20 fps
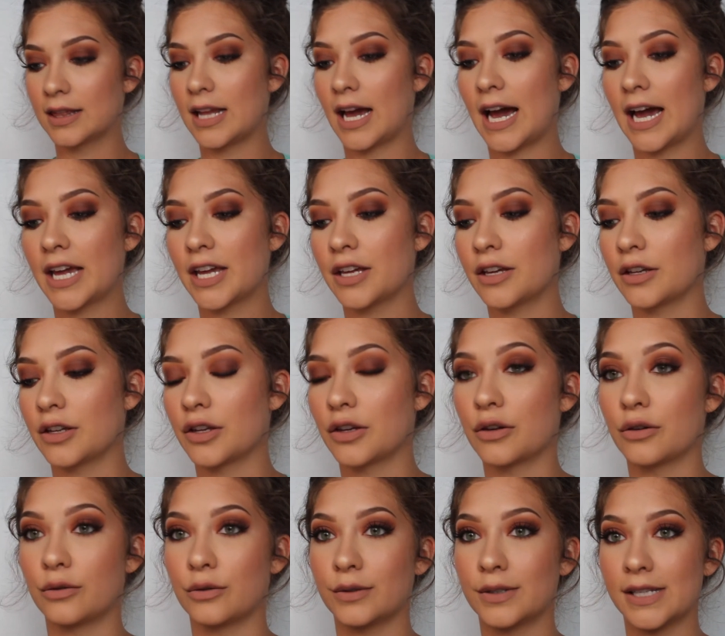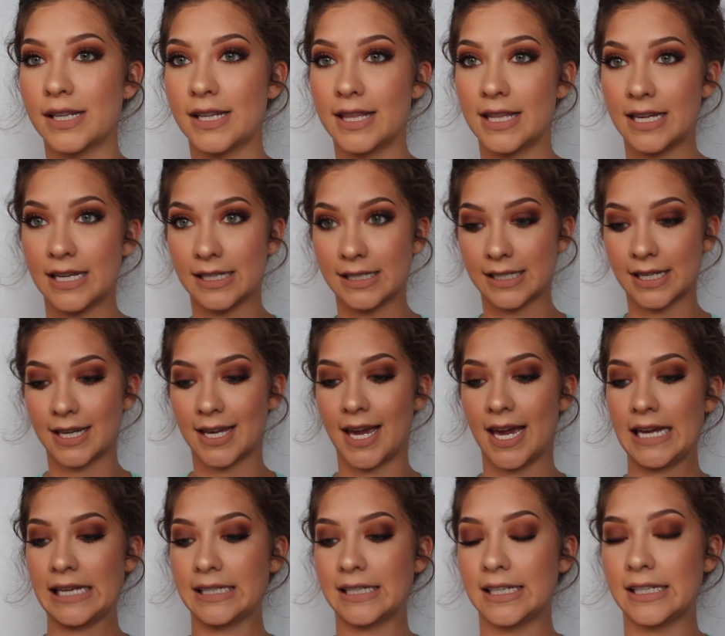I use these
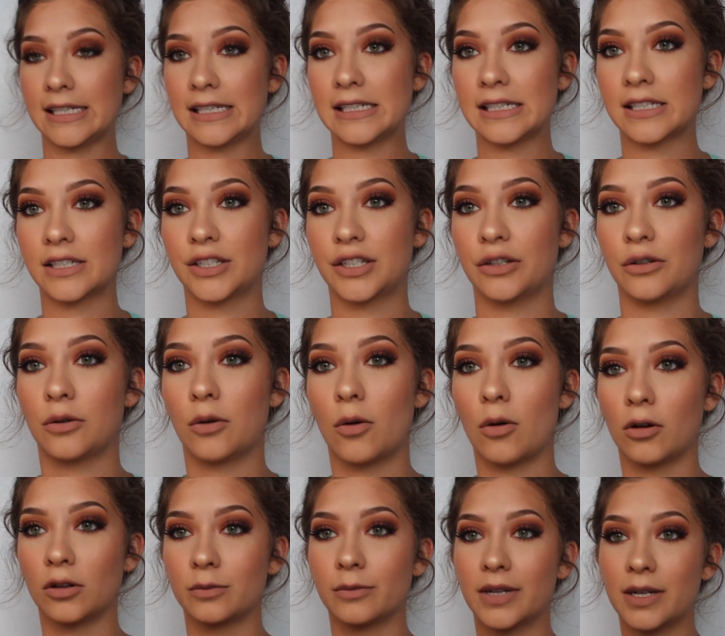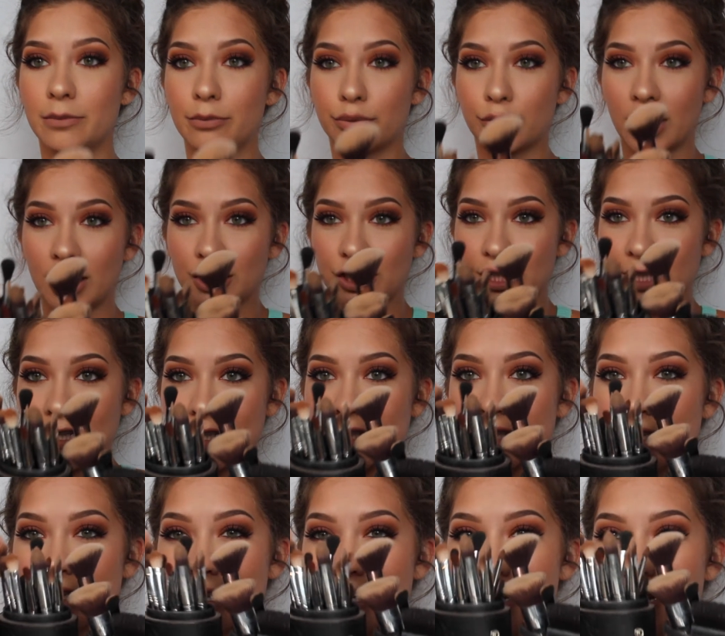cases to hold my
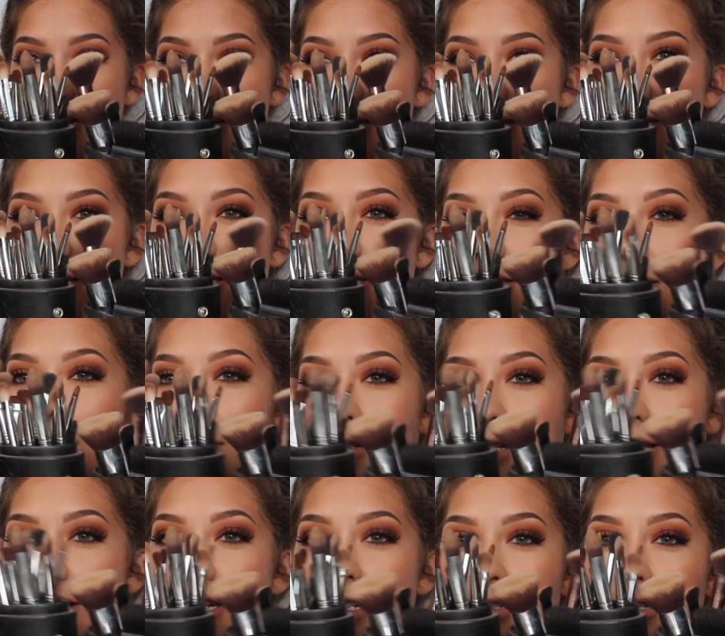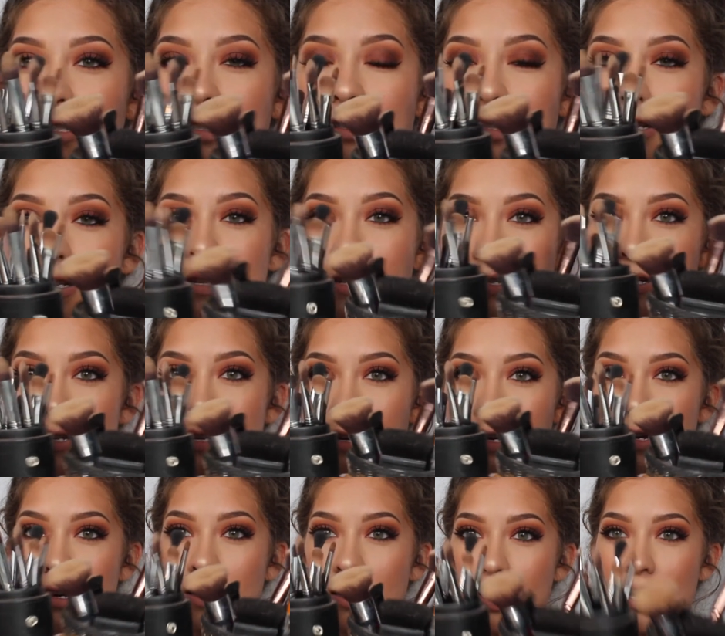brushes. So here's
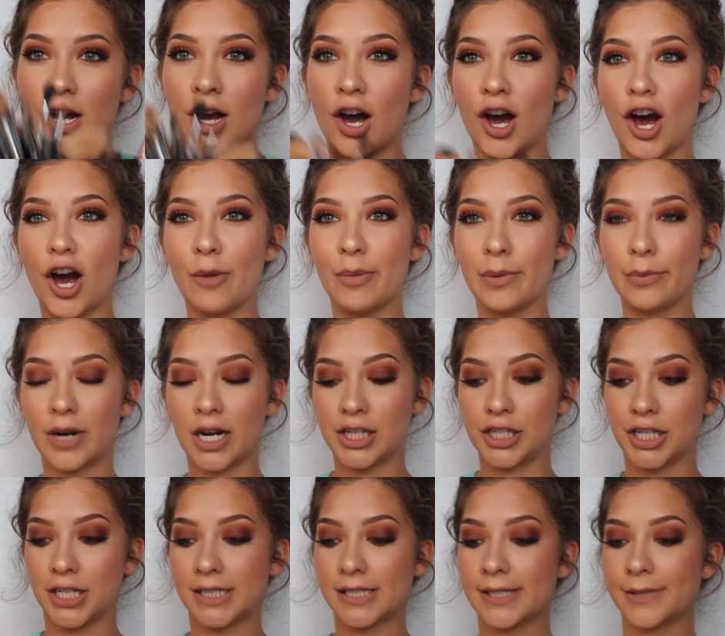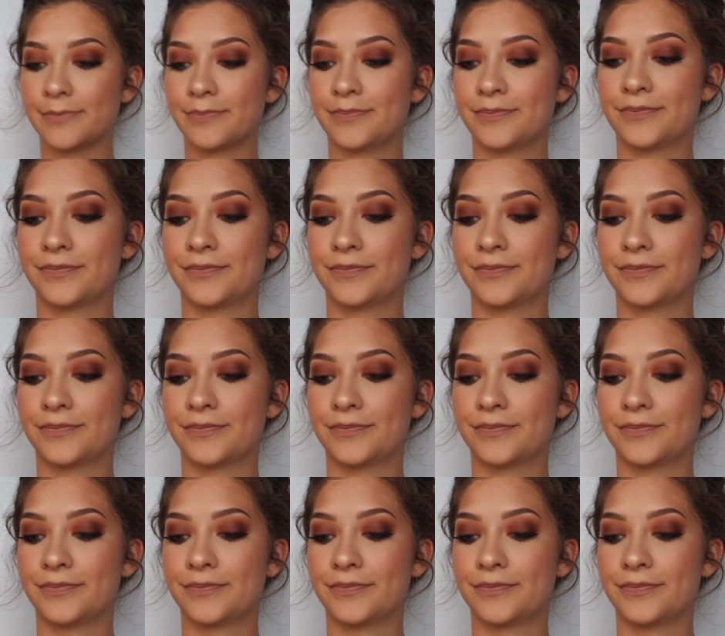all my brushes.